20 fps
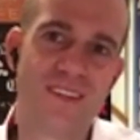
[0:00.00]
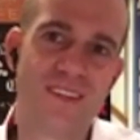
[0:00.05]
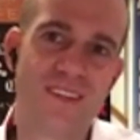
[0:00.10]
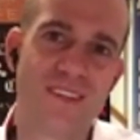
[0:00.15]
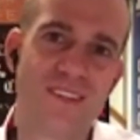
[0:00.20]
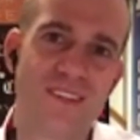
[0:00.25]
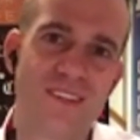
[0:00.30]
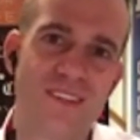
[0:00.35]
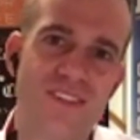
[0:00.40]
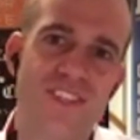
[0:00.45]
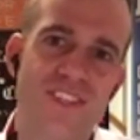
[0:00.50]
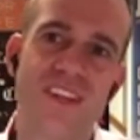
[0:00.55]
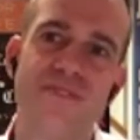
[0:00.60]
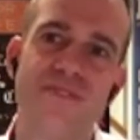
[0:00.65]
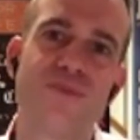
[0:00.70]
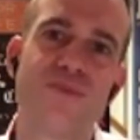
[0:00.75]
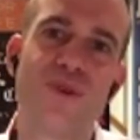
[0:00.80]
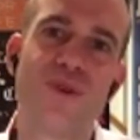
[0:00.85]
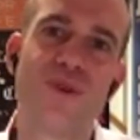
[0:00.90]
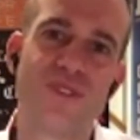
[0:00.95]
She
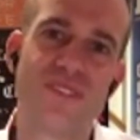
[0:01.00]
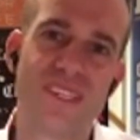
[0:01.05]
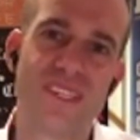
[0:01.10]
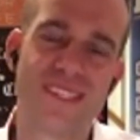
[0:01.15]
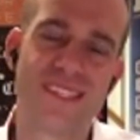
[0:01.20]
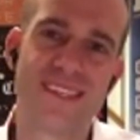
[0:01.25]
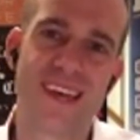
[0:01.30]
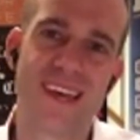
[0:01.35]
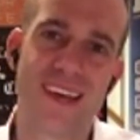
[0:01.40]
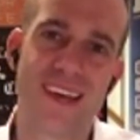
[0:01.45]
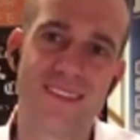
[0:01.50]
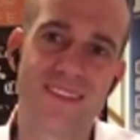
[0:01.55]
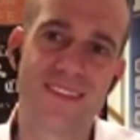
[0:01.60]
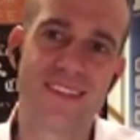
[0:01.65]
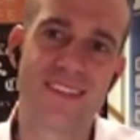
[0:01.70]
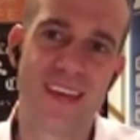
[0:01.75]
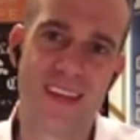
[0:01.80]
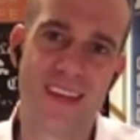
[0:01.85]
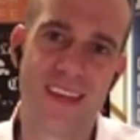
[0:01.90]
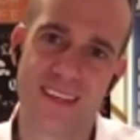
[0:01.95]
never pulled an attack like
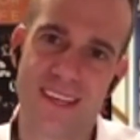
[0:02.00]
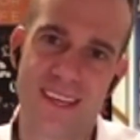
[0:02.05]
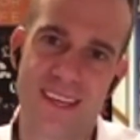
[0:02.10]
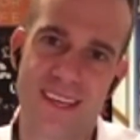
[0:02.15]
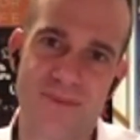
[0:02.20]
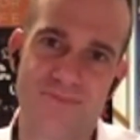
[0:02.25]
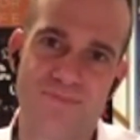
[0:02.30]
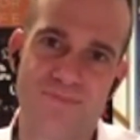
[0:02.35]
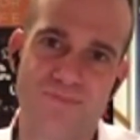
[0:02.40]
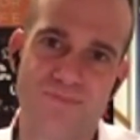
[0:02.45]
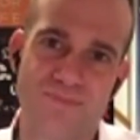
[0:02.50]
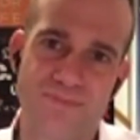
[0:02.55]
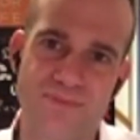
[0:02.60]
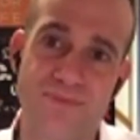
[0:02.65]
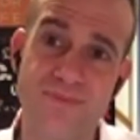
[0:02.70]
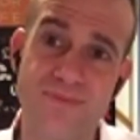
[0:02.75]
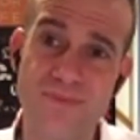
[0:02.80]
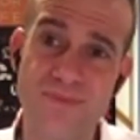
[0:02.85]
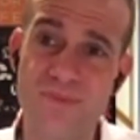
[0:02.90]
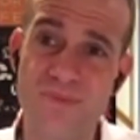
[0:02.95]
that again.
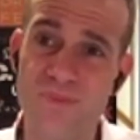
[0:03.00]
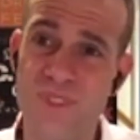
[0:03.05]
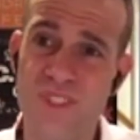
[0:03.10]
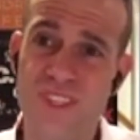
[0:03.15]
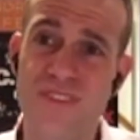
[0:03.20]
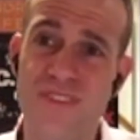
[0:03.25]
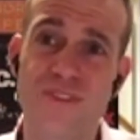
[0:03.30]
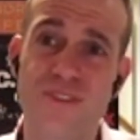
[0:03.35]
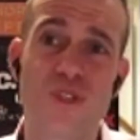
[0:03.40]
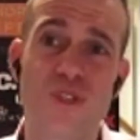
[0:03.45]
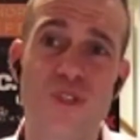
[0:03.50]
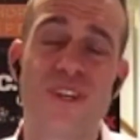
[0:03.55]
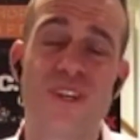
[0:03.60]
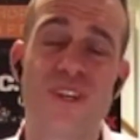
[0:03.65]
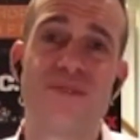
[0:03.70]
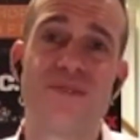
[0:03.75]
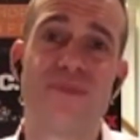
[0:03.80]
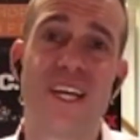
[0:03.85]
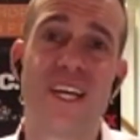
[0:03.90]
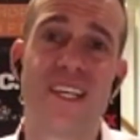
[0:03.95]
She never questioned my
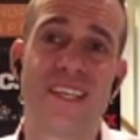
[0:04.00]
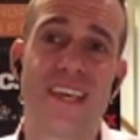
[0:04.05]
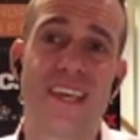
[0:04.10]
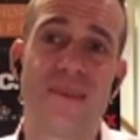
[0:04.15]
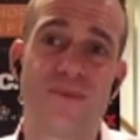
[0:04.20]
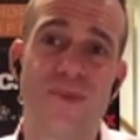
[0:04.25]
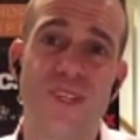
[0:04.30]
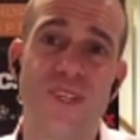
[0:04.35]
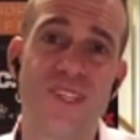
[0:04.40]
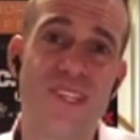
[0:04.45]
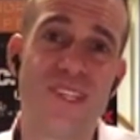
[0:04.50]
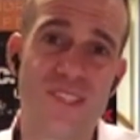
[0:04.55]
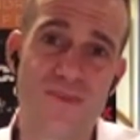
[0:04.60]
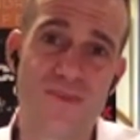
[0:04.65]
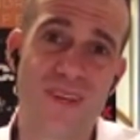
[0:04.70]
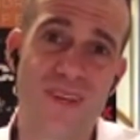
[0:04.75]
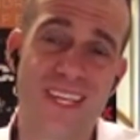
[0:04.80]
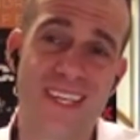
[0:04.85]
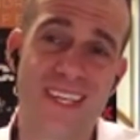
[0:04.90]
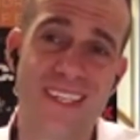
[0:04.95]
capabilities or my
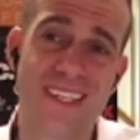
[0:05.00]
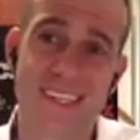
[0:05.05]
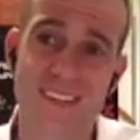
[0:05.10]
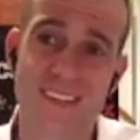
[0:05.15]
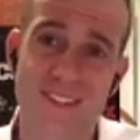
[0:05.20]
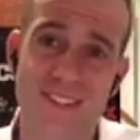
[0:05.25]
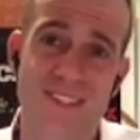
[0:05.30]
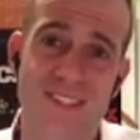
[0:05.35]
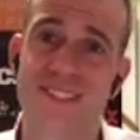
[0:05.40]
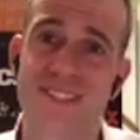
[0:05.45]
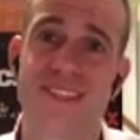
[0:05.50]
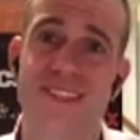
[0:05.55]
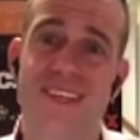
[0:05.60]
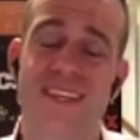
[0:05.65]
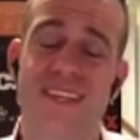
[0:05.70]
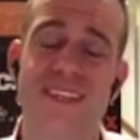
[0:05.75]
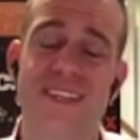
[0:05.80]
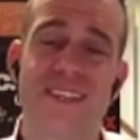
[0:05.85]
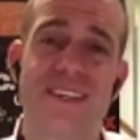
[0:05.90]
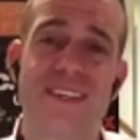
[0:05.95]
intelligence again.
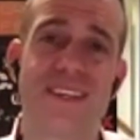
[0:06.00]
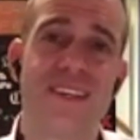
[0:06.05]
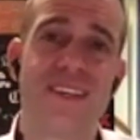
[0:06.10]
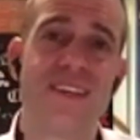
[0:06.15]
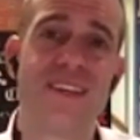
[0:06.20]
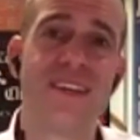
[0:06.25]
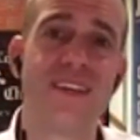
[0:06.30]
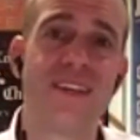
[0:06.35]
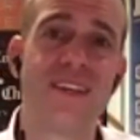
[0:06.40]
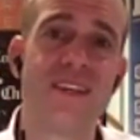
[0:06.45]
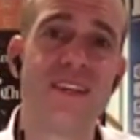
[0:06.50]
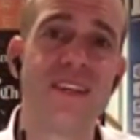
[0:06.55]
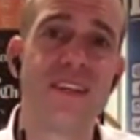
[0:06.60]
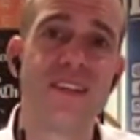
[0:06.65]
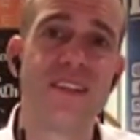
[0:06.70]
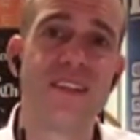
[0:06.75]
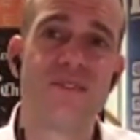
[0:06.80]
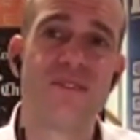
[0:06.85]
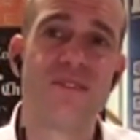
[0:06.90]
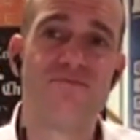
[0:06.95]

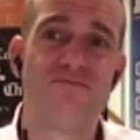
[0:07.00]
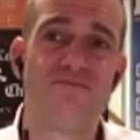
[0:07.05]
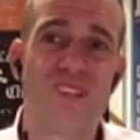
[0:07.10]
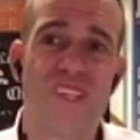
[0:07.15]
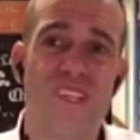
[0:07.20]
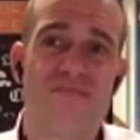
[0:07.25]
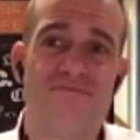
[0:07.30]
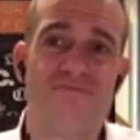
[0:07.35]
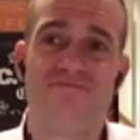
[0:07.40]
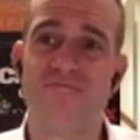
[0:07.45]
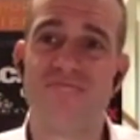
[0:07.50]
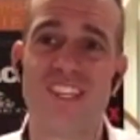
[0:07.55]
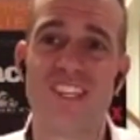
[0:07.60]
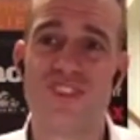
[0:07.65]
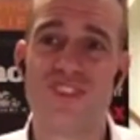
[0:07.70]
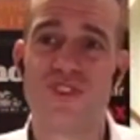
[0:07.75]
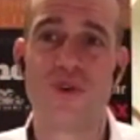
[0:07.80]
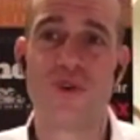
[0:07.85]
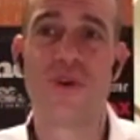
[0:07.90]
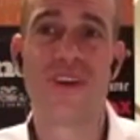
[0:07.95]
We didn't enjoy
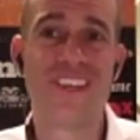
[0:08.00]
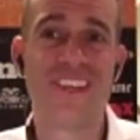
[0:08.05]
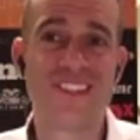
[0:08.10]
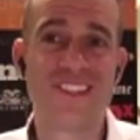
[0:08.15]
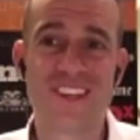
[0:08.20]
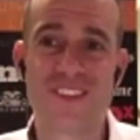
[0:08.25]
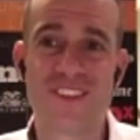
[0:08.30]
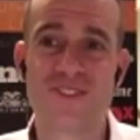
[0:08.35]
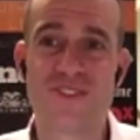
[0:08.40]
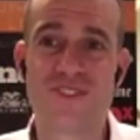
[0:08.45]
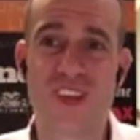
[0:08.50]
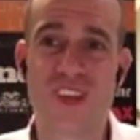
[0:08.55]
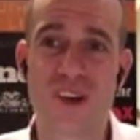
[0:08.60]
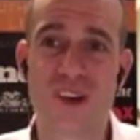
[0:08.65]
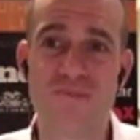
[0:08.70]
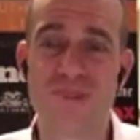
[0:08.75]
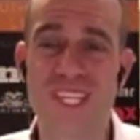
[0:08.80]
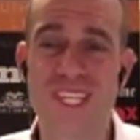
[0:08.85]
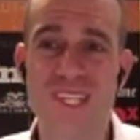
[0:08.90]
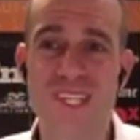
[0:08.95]
each other's
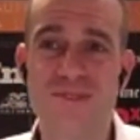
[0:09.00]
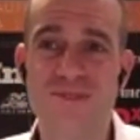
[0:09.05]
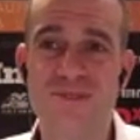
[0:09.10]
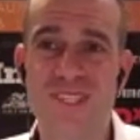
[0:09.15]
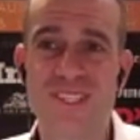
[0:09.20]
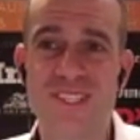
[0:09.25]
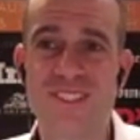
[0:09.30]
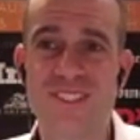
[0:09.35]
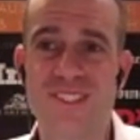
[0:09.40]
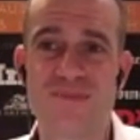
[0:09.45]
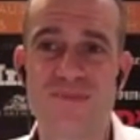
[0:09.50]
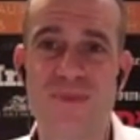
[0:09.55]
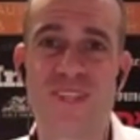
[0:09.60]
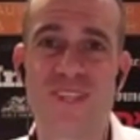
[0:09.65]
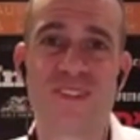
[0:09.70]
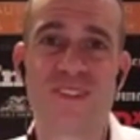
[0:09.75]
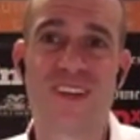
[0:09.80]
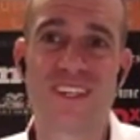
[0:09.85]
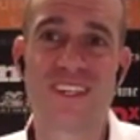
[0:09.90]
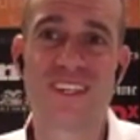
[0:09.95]
company. We didn't spend a lot
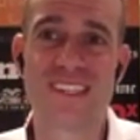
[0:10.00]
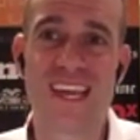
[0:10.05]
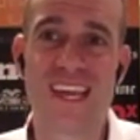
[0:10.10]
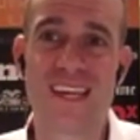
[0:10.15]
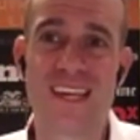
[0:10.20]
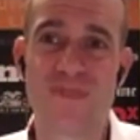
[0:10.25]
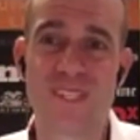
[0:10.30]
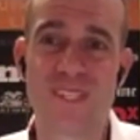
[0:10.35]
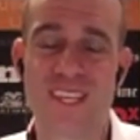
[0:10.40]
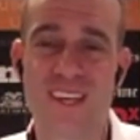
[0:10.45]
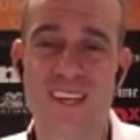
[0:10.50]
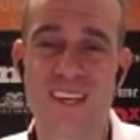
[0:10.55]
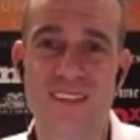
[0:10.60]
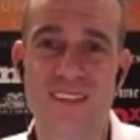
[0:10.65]
of time together,